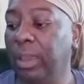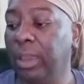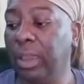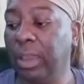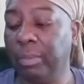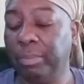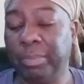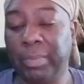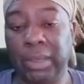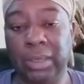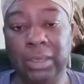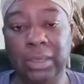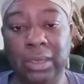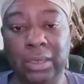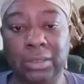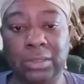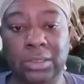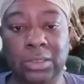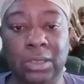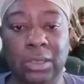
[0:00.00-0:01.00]
help me
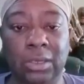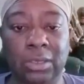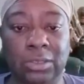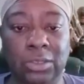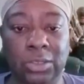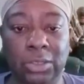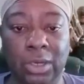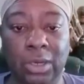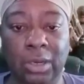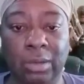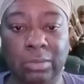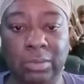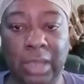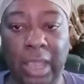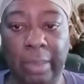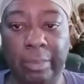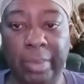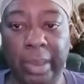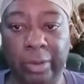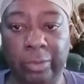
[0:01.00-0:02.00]
get to
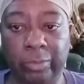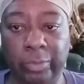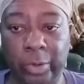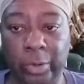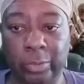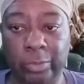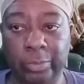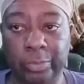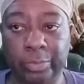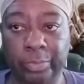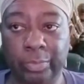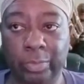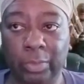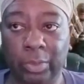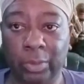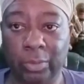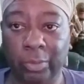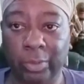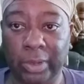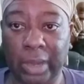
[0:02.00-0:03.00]
their bedroom
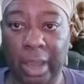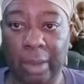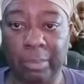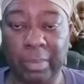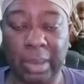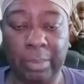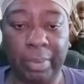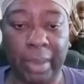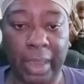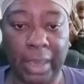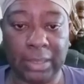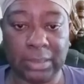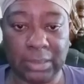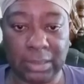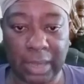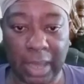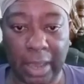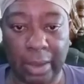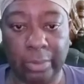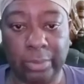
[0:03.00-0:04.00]
without me
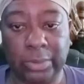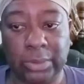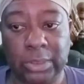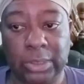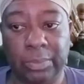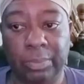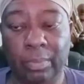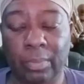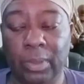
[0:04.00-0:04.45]
passing out.